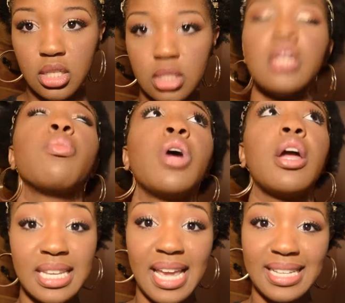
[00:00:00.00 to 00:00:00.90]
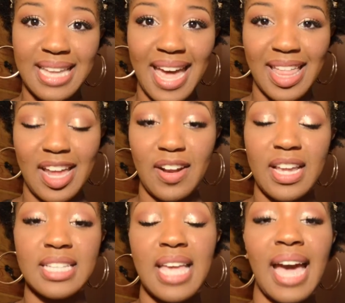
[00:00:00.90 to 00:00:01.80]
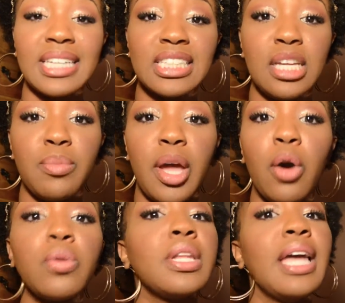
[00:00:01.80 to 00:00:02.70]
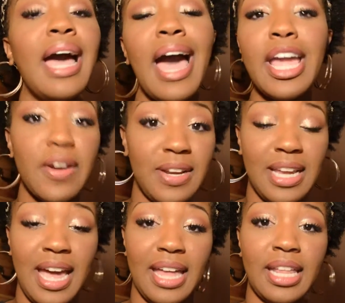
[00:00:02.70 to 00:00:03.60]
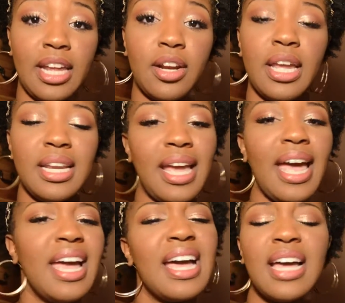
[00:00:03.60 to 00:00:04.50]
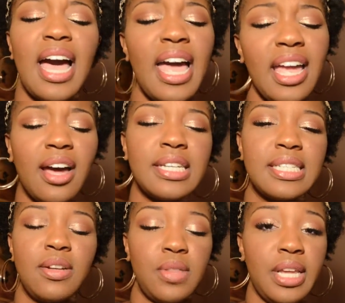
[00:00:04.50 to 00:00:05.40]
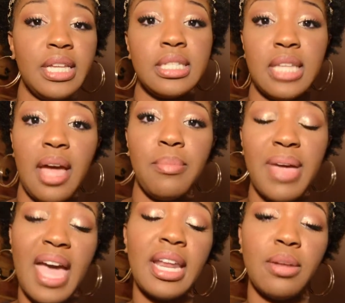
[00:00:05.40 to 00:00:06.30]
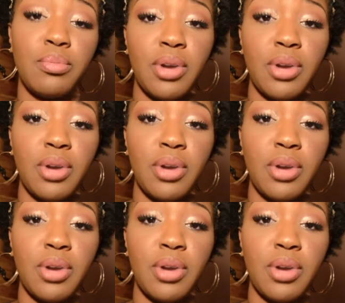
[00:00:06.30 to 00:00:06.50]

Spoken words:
somewhere. The next highlighter is actually my only higher end highlighter, and I honestly don't think it's that bad in